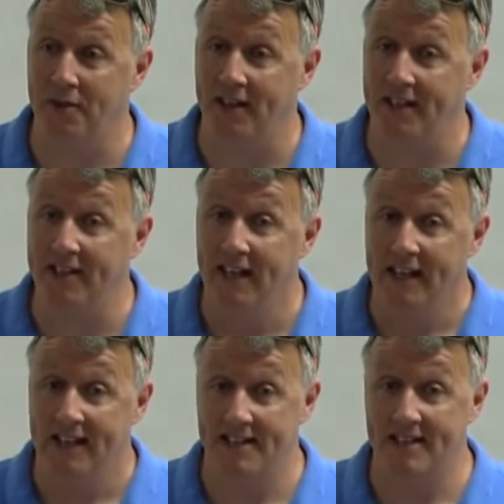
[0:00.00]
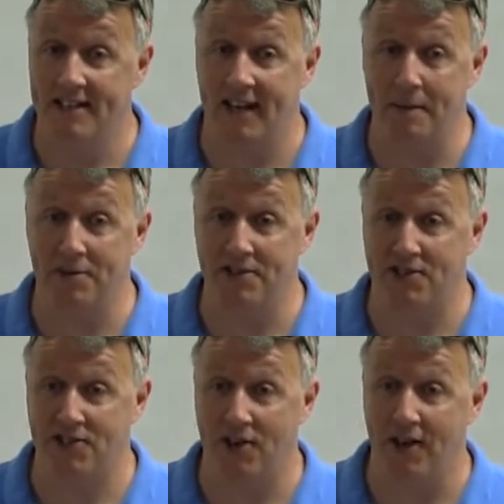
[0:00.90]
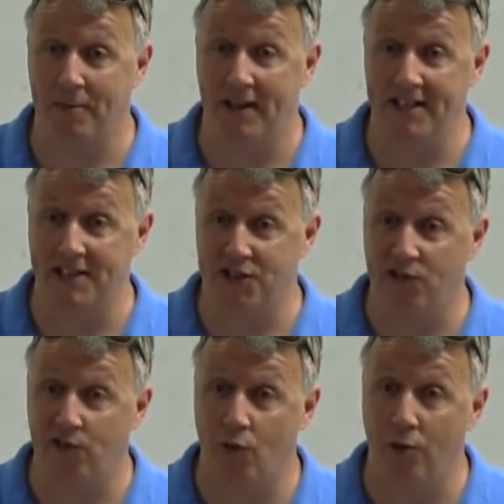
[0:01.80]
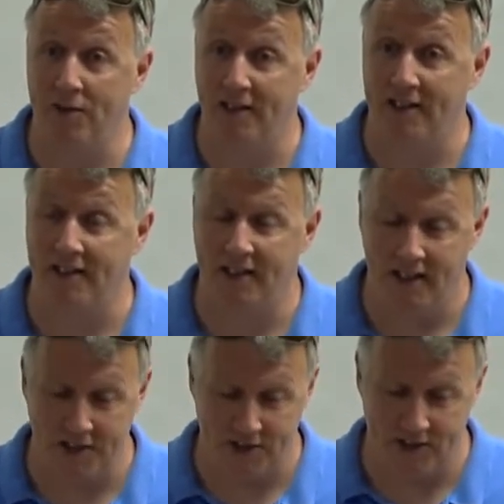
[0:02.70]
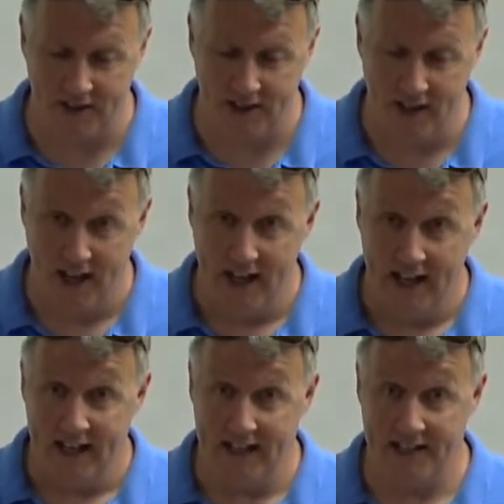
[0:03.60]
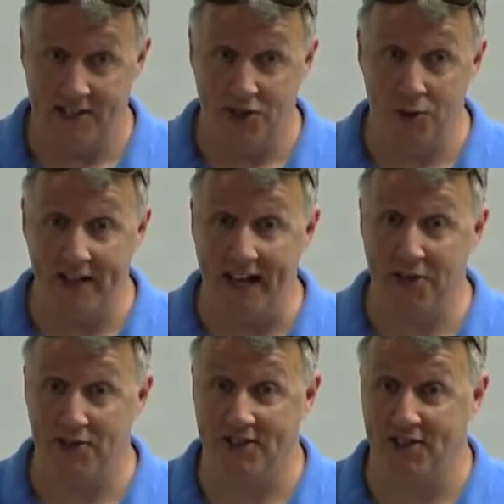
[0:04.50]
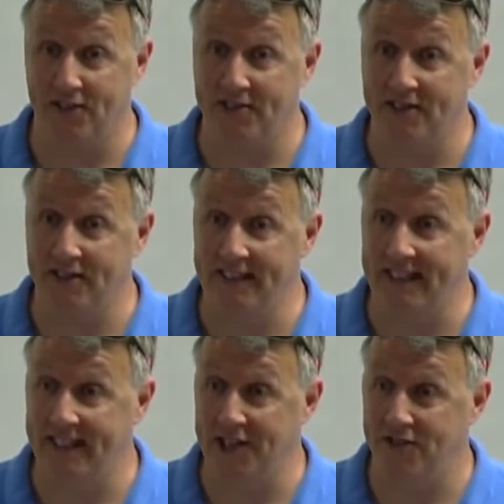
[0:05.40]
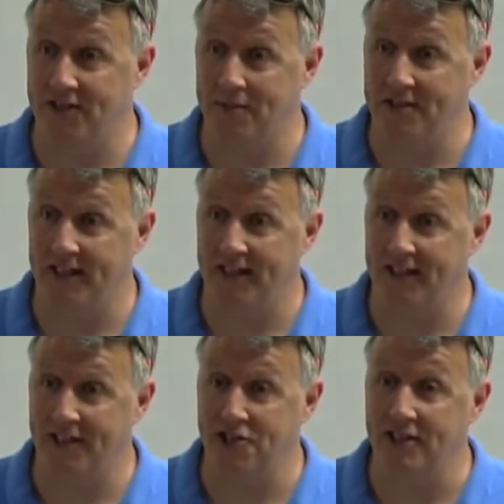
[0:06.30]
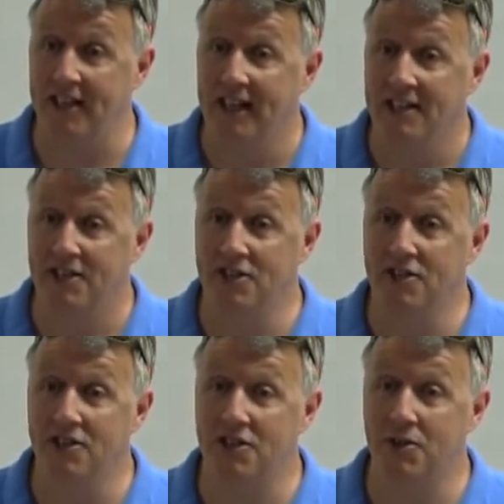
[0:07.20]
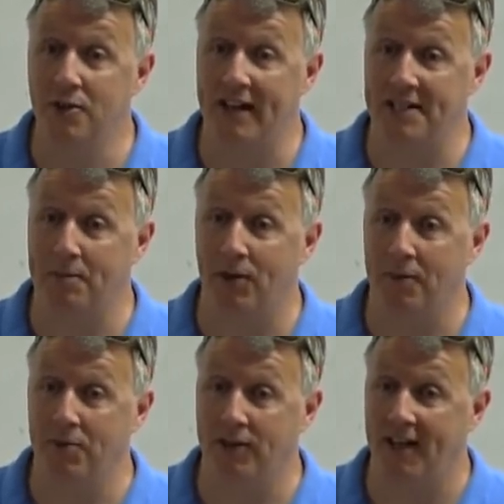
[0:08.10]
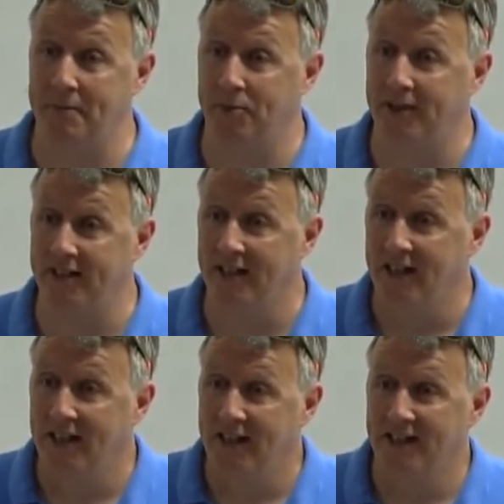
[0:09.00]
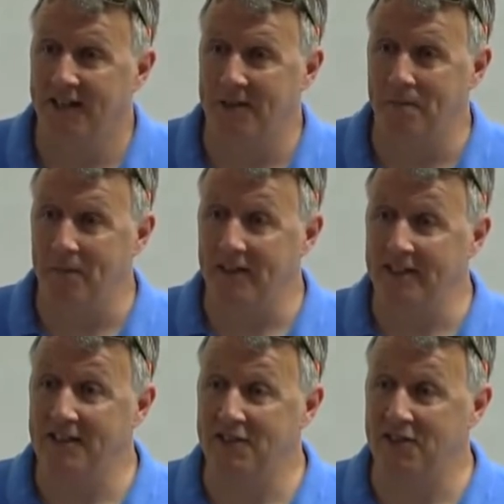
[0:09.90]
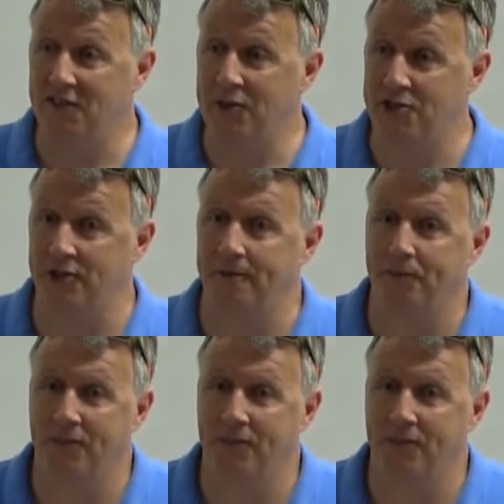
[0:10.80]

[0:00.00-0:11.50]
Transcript: mind into the type that startup ideas form in unconsciously is to get yourself to the leading edge of some technology, to, to as Paul Buchheit put it, um, live in the future.